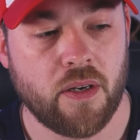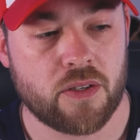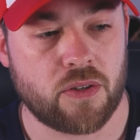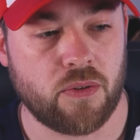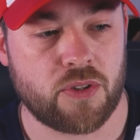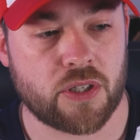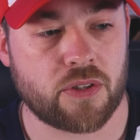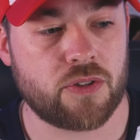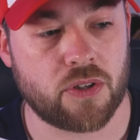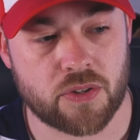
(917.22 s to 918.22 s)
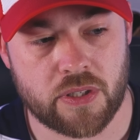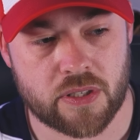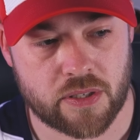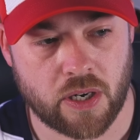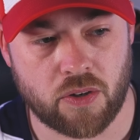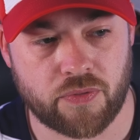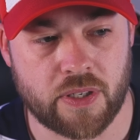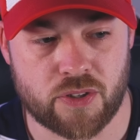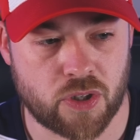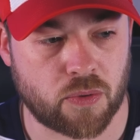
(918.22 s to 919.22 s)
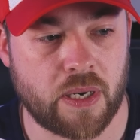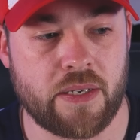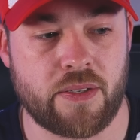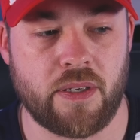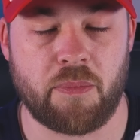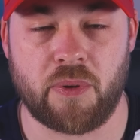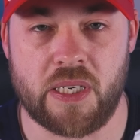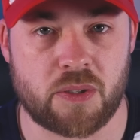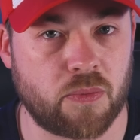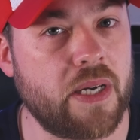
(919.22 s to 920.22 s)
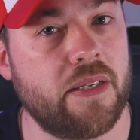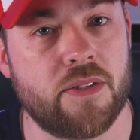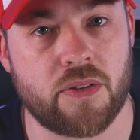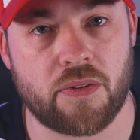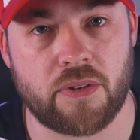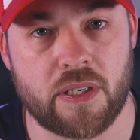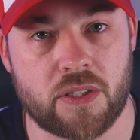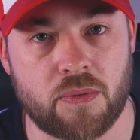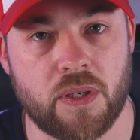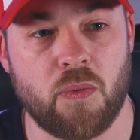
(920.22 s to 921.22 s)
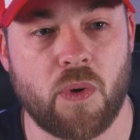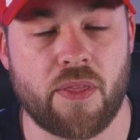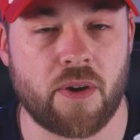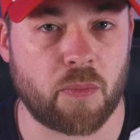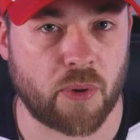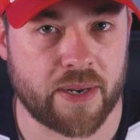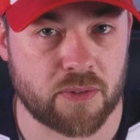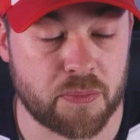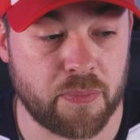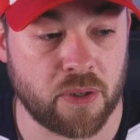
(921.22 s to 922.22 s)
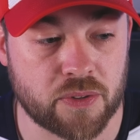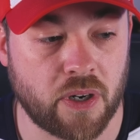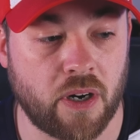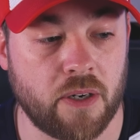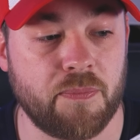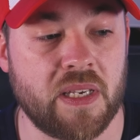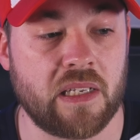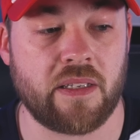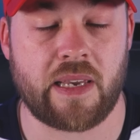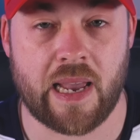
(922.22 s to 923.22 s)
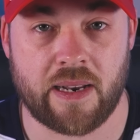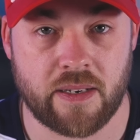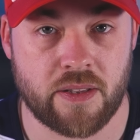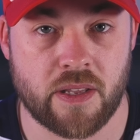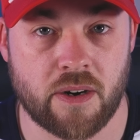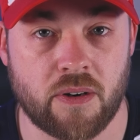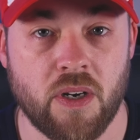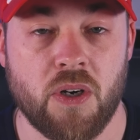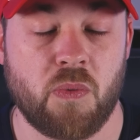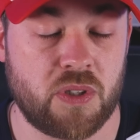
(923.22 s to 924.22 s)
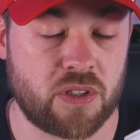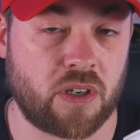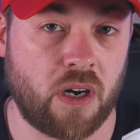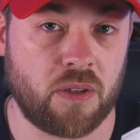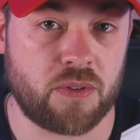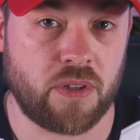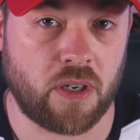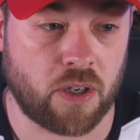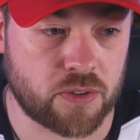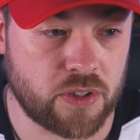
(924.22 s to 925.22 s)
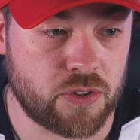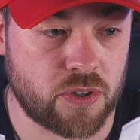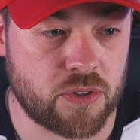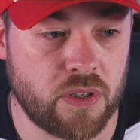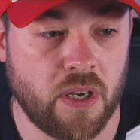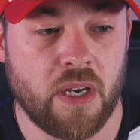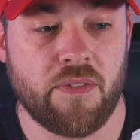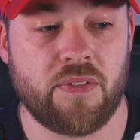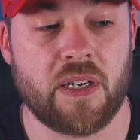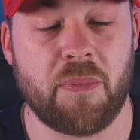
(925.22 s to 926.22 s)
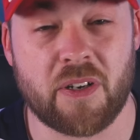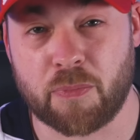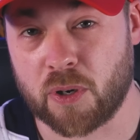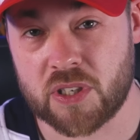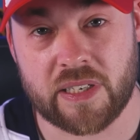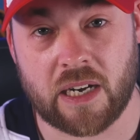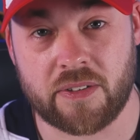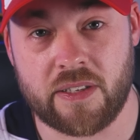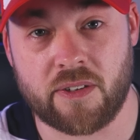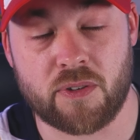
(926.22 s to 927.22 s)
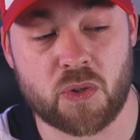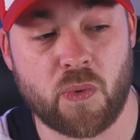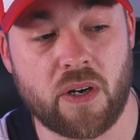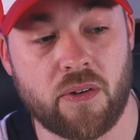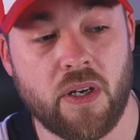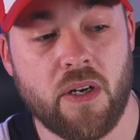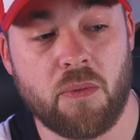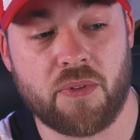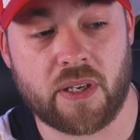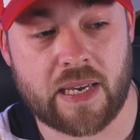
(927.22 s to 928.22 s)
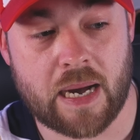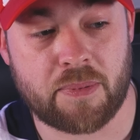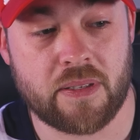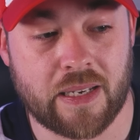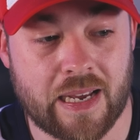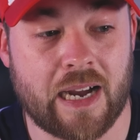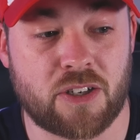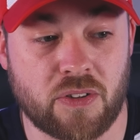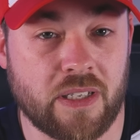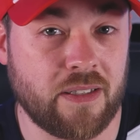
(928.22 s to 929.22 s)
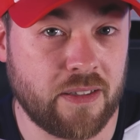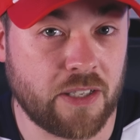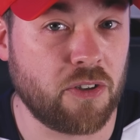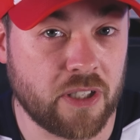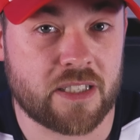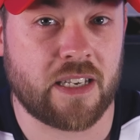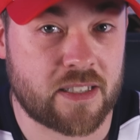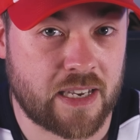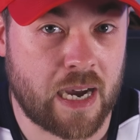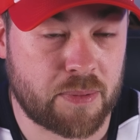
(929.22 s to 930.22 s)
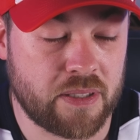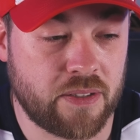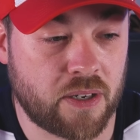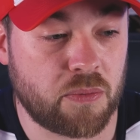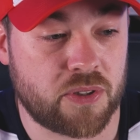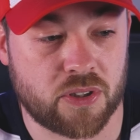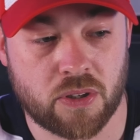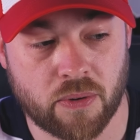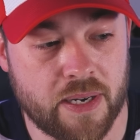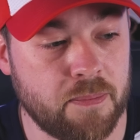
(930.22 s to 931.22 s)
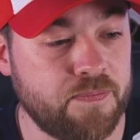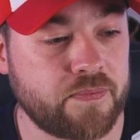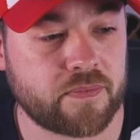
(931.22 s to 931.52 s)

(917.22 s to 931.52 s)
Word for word: So just the jersey itself is great. It plays right into their history, what their brand was built on. You got the cannon in there, which is a call out to the alternate jersey. You've got a bit of personality in there as well, with the captain that actually literally says captain in there, which is great.